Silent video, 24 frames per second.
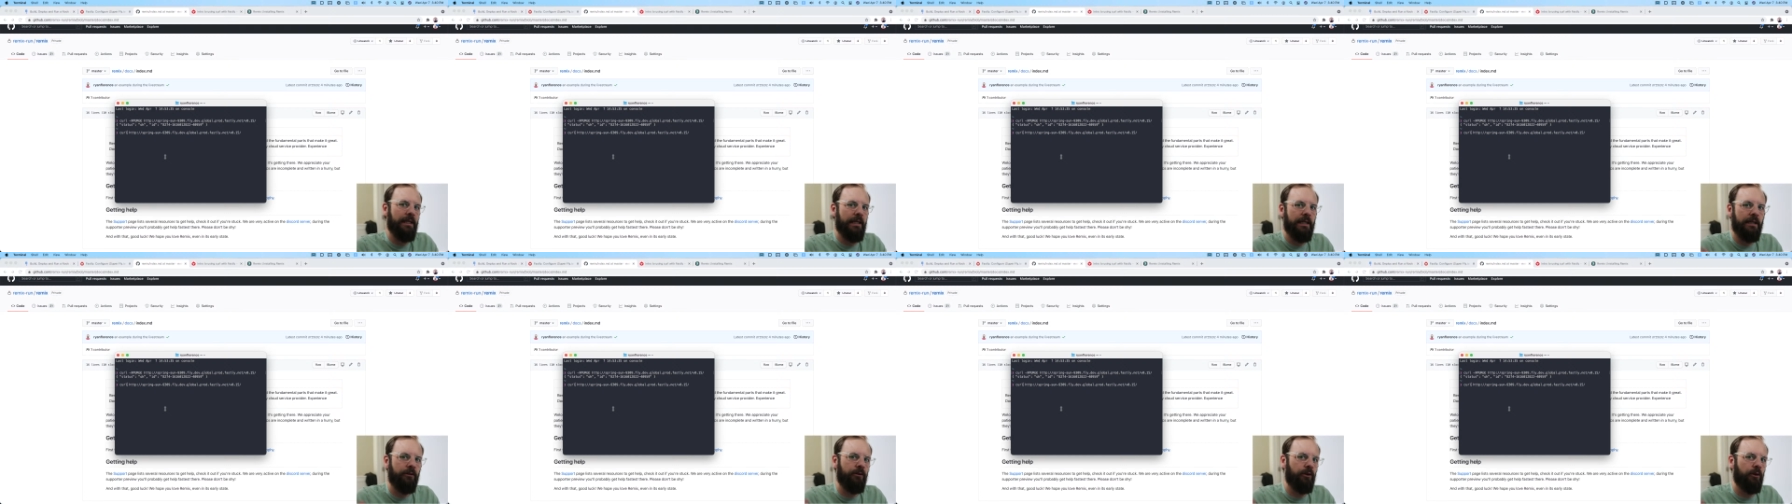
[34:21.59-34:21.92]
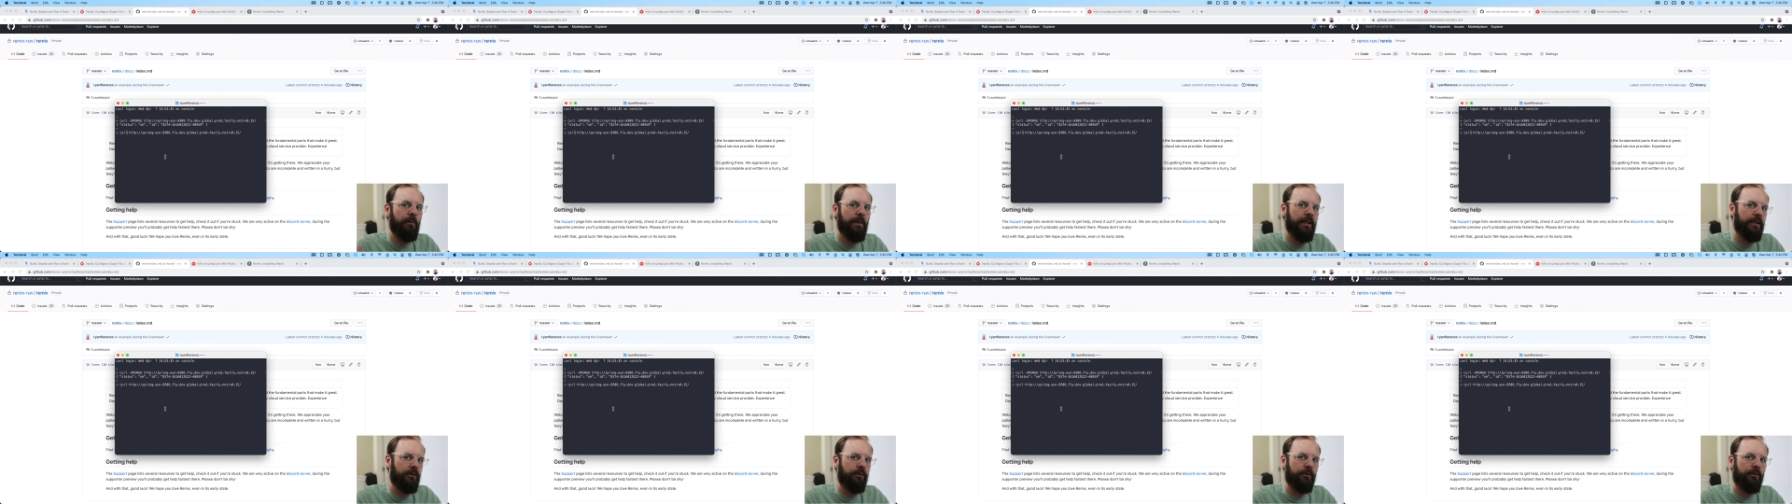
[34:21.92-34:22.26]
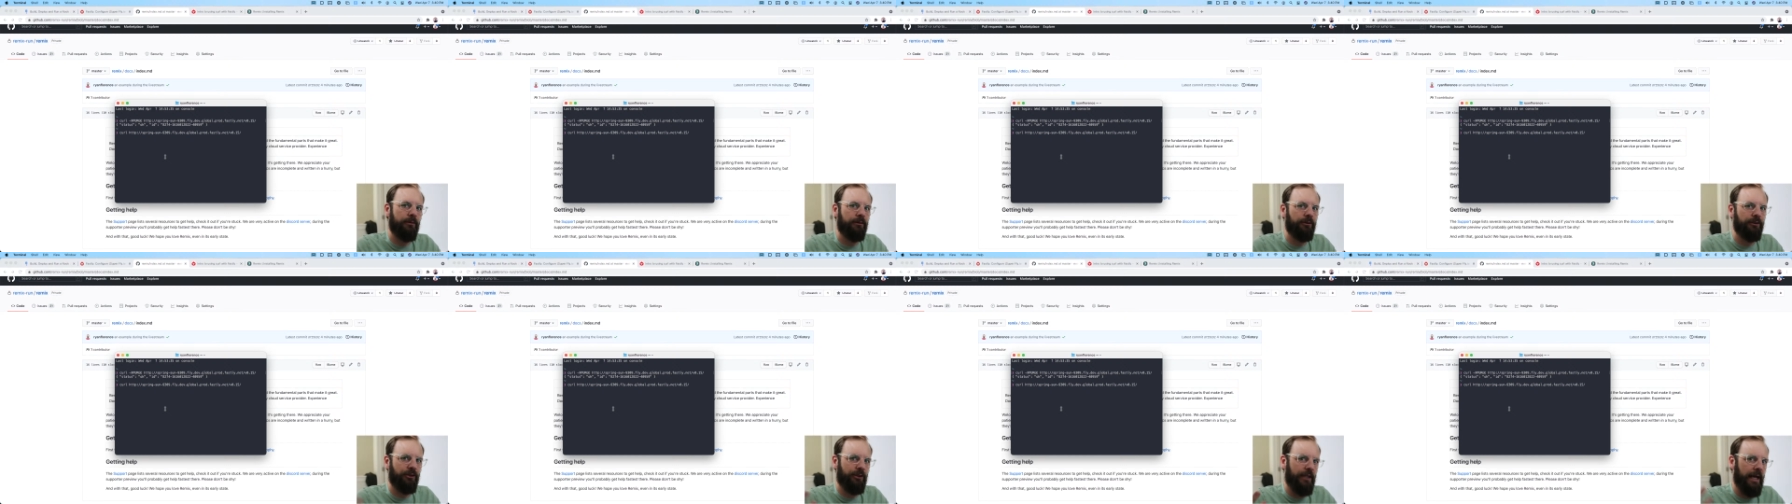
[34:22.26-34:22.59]

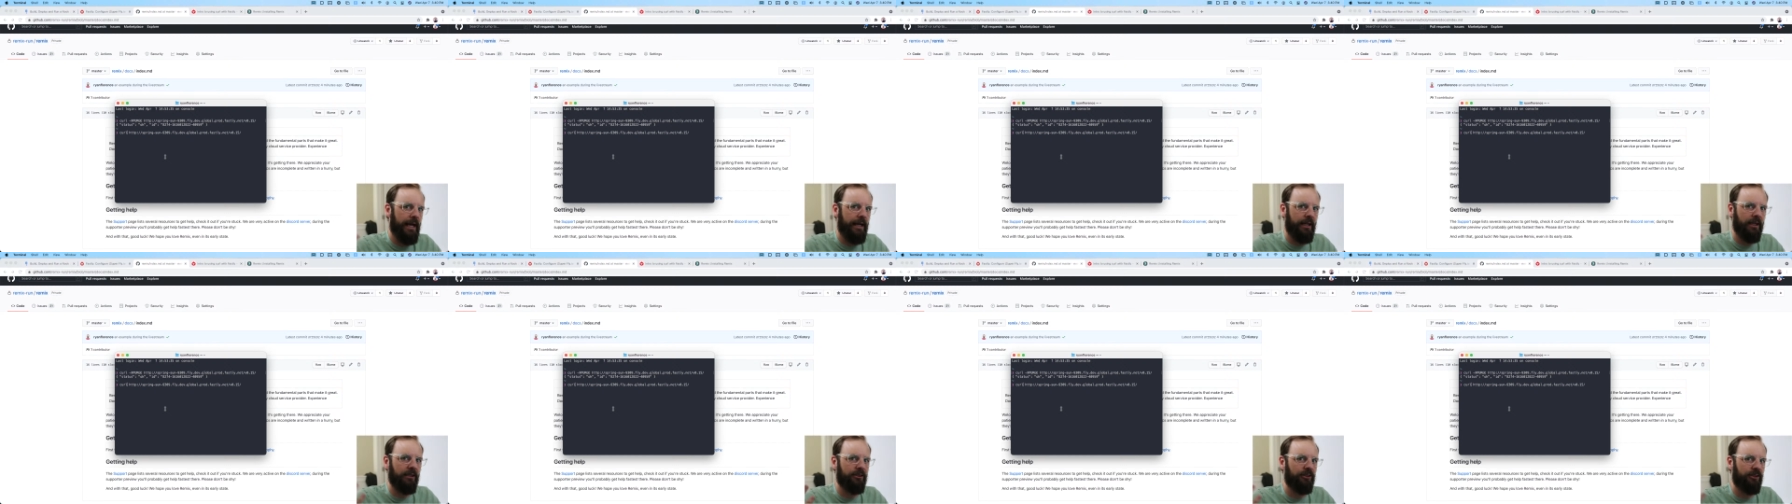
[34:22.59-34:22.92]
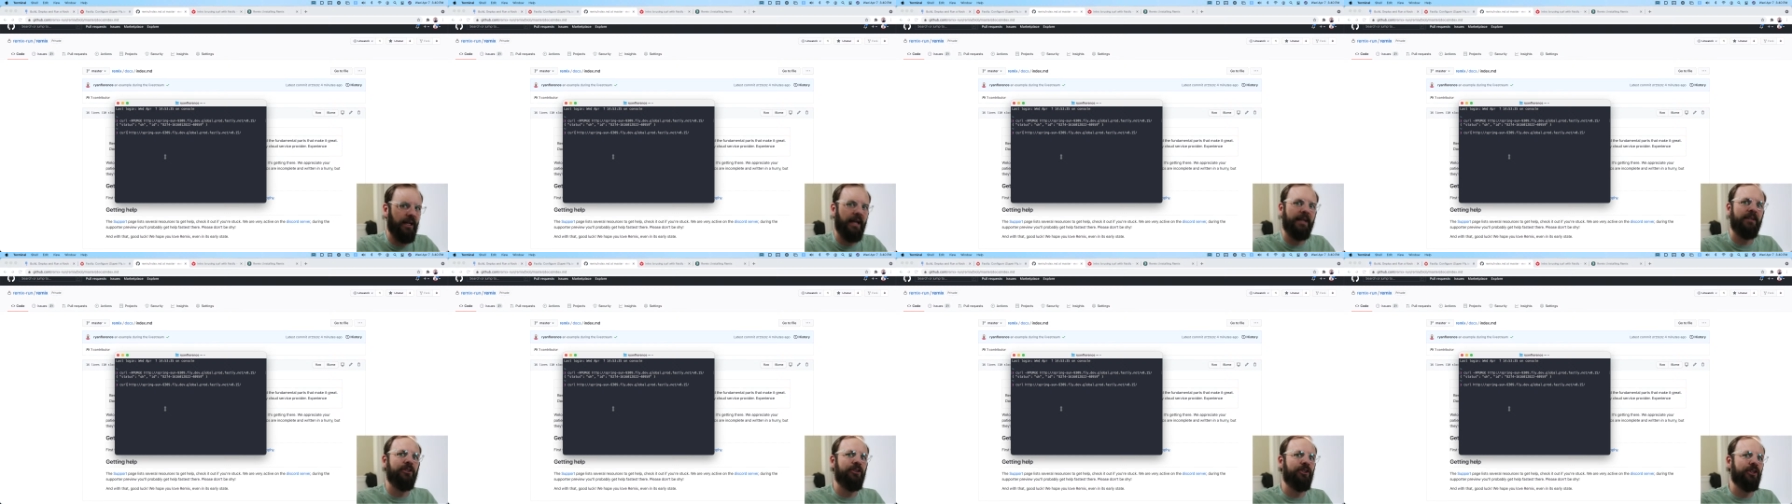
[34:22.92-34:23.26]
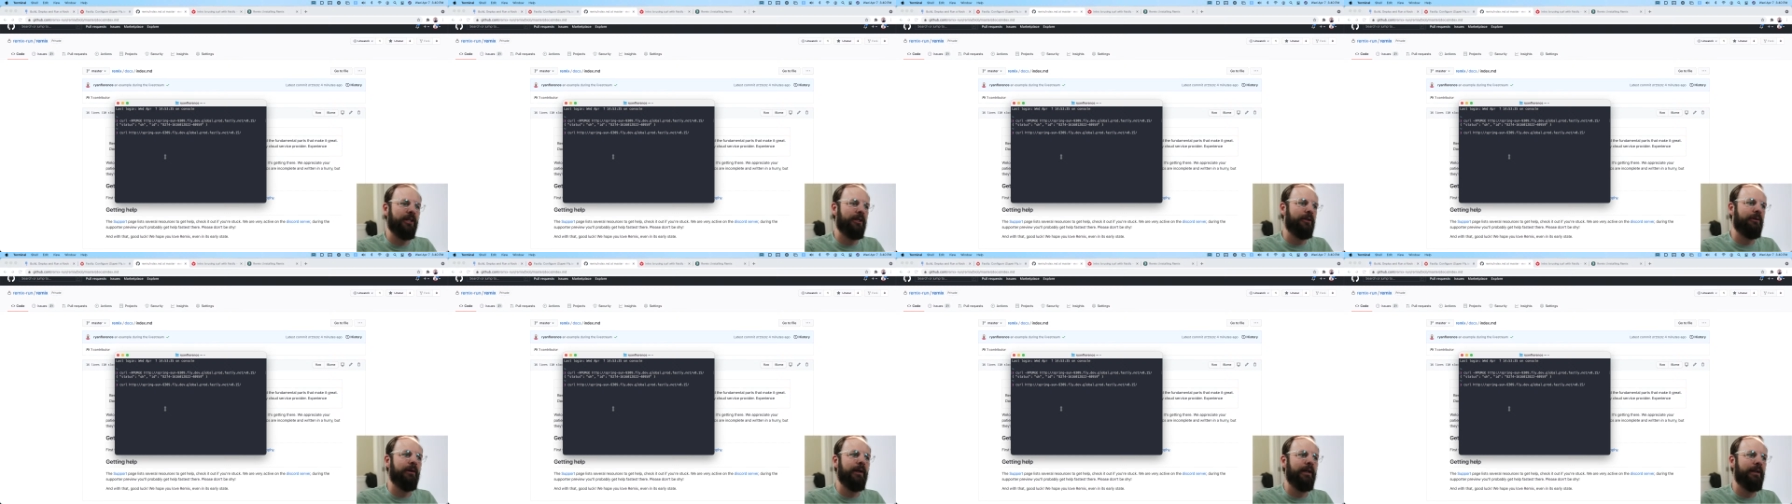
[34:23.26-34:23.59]
incremental static site
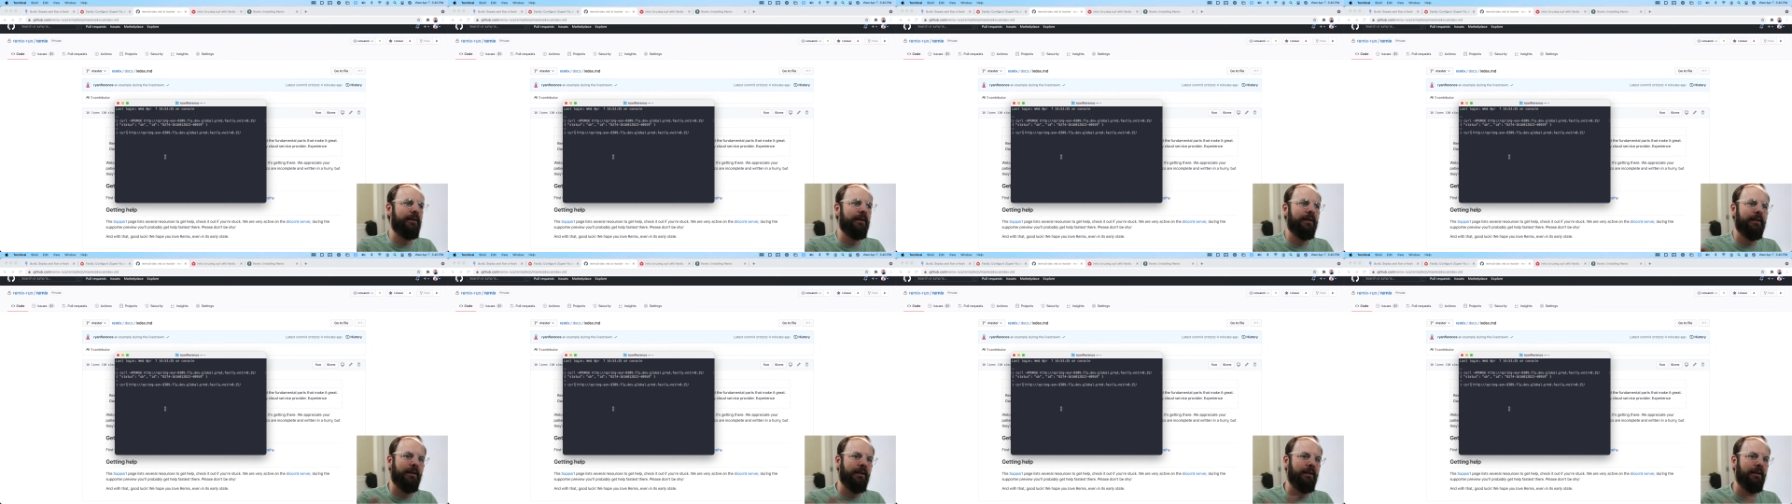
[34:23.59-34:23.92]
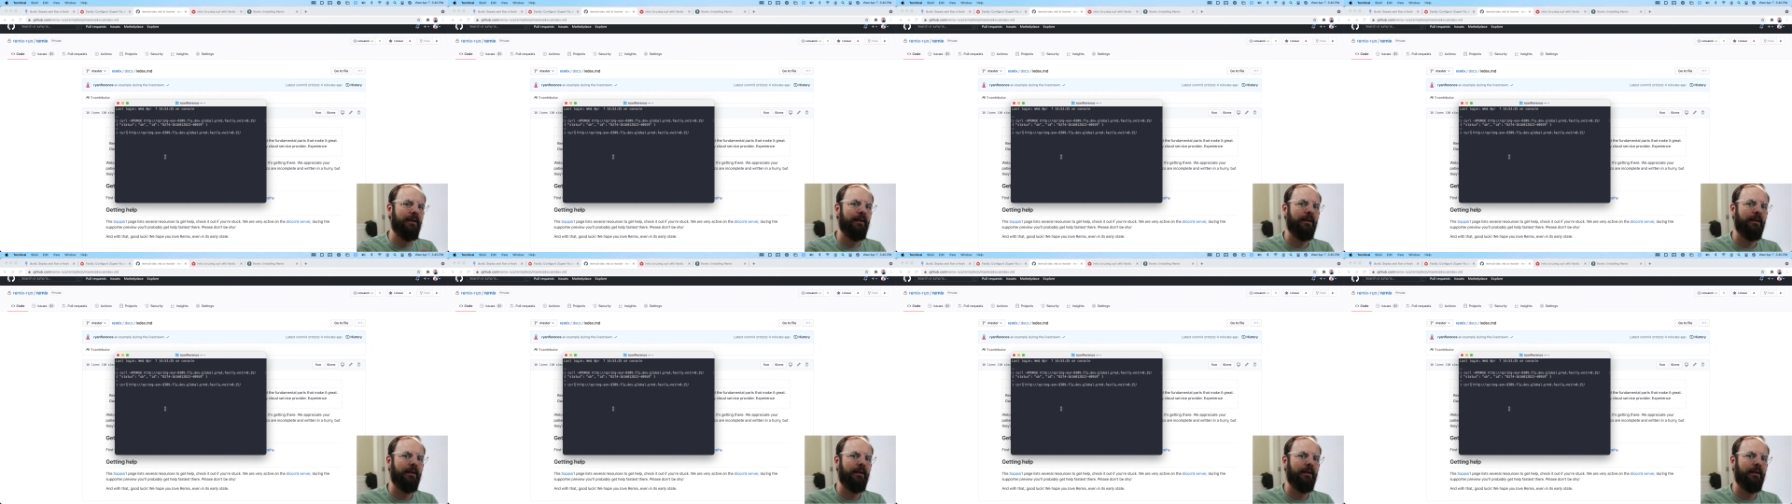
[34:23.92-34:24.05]
generator